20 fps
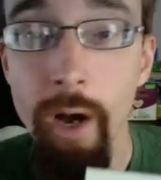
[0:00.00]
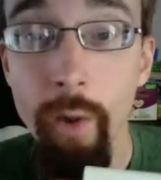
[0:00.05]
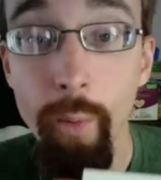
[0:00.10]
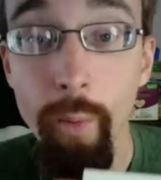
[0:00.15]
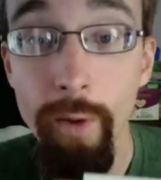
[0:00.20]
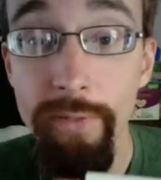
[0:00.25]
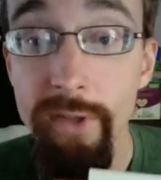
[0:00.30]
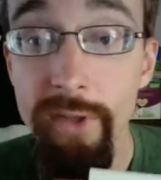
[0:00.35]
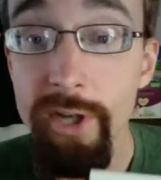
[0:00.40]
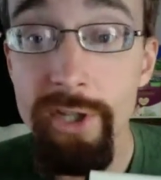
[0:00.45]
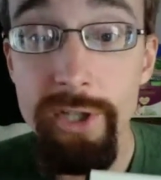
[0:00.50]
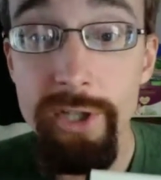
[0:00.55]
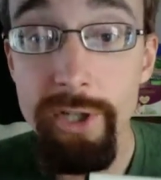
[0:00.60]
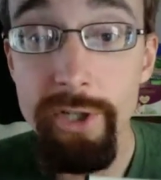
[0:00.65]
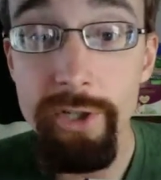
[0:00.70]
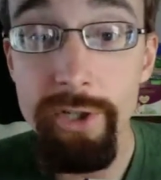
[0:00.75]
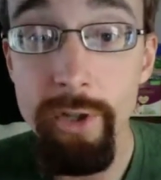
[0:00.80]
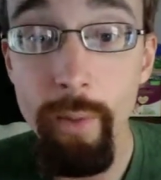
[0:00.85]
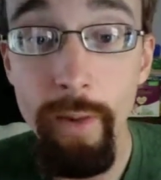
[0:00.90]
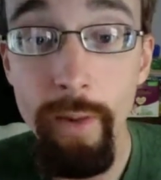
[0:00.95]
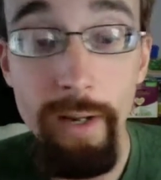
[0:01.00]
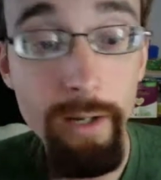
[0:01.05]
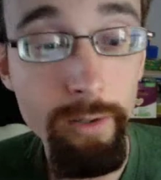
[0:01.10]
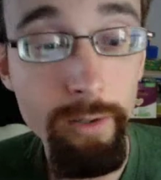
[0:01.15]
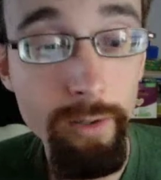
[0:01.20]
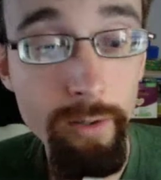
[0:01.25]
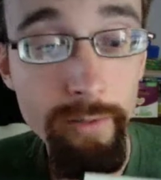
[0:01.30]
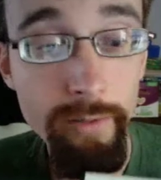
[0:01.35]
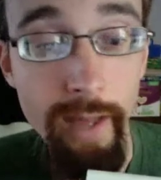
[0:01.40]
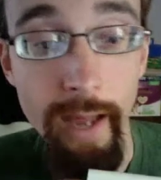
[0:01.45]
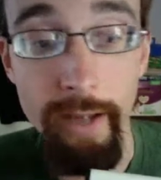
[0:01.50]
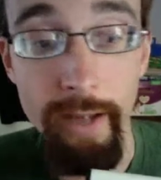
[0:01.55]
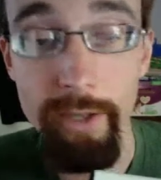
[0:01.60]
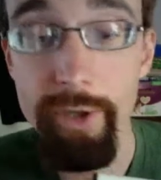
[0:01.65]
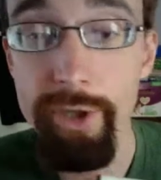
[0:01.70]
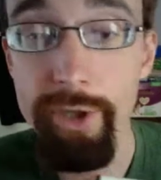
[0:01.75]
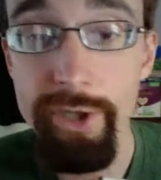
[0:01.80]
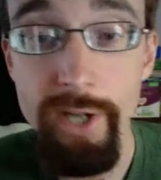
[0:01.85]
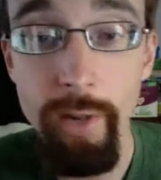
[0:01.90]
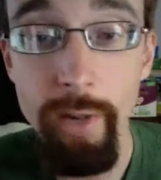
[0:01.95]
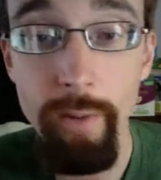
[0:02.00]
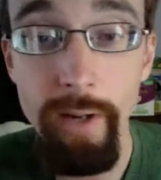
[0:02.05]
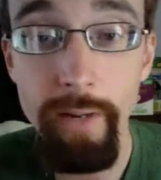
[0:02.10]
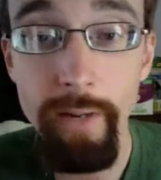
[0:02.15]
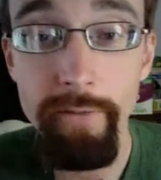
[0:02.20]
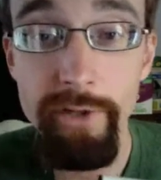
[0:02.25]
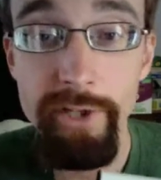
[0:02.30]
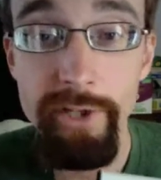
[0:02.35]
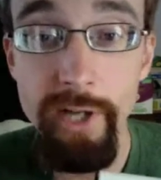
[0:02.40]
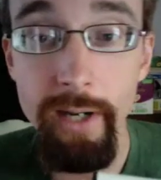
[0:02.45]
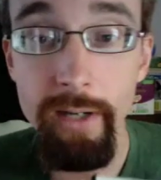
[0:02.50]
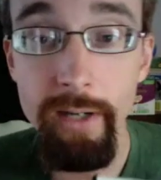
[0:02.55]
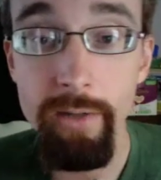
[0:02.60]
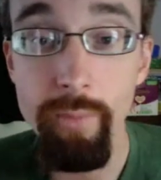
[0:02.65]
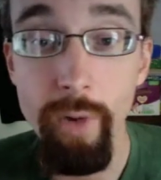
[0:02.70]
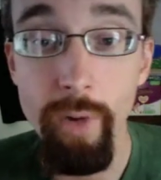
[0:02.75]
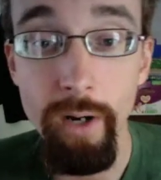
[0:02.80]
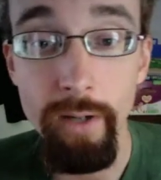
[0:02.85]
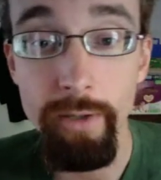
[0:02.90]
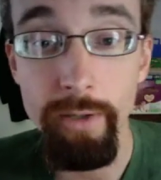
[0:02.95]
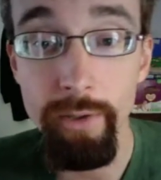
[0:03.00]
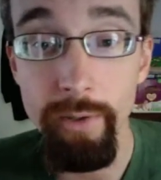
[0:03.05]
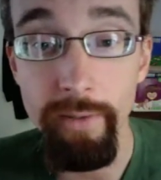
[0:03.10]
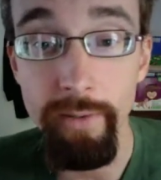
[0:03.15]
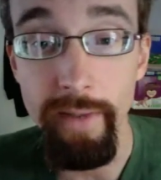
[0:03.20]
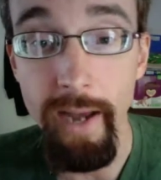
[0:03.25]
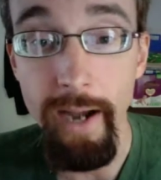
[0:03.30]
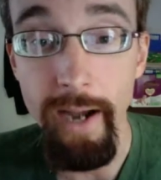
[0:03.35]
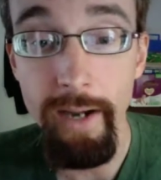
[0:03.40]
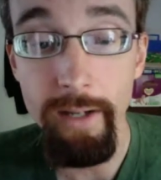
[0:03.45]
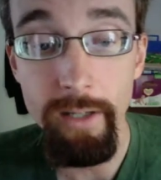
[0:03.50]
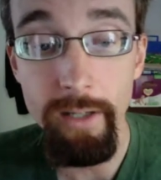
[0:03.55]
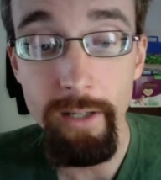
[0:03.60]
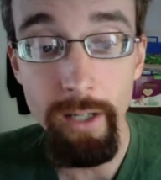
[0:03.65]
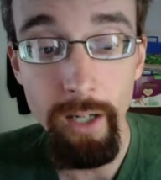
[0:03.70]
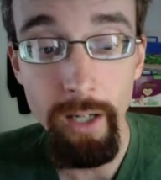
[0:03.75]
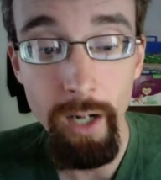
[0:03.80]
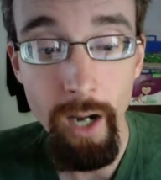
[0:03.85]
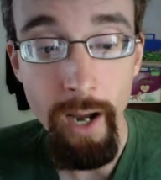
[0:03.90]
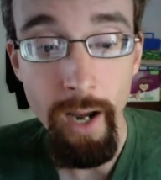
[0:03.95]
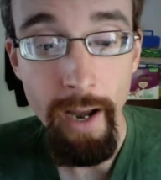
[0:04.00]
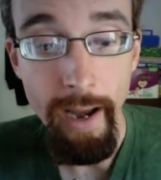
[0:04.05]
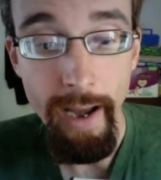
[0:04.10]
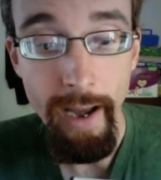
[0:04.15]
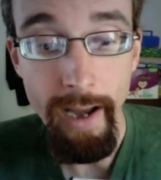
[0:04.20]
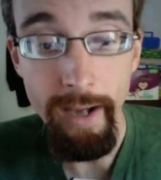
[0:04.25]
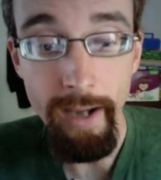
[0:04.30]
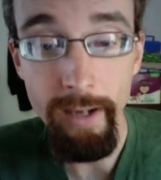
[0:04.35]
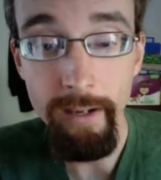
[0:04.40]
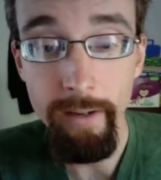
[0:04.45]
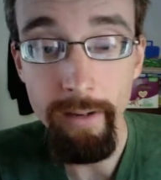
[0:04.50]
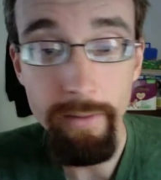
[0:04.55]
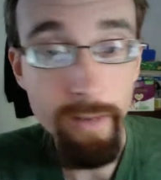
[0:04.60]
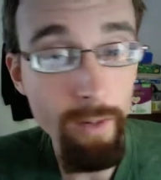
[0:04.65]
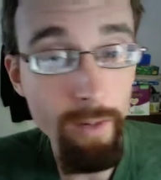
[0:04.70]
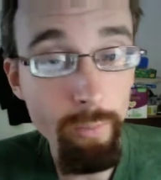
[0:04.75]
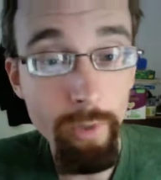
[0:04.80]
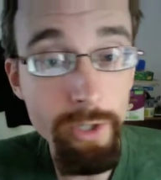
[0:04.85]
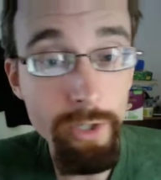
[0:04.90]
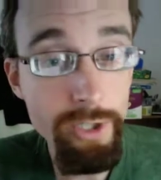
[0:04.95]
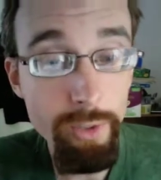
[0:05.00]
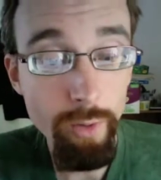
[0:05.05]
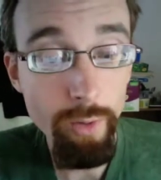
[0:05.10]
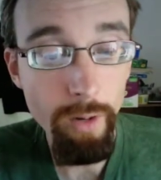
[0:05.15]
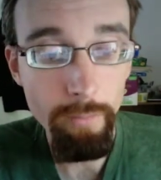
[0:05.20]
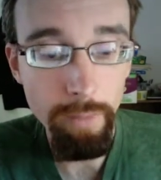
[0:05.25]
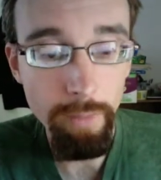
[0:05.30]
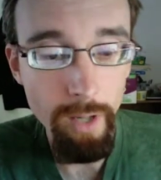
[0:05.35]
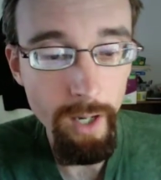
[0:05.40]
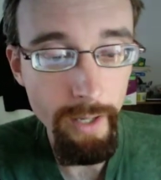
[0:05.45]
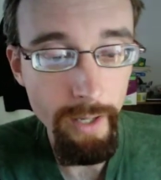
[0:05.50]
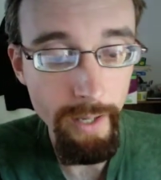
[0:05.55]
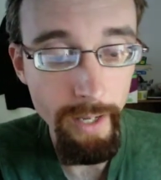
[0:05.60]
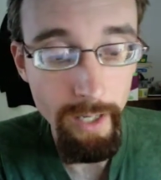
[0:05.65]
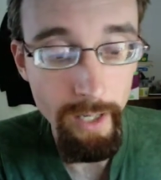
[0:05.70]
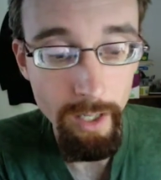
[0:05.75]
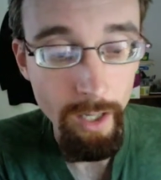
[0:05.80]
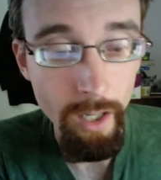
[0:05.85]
With this, there's no way to do that. You set whatever setting you want to do in the editor, and then once you unplug it,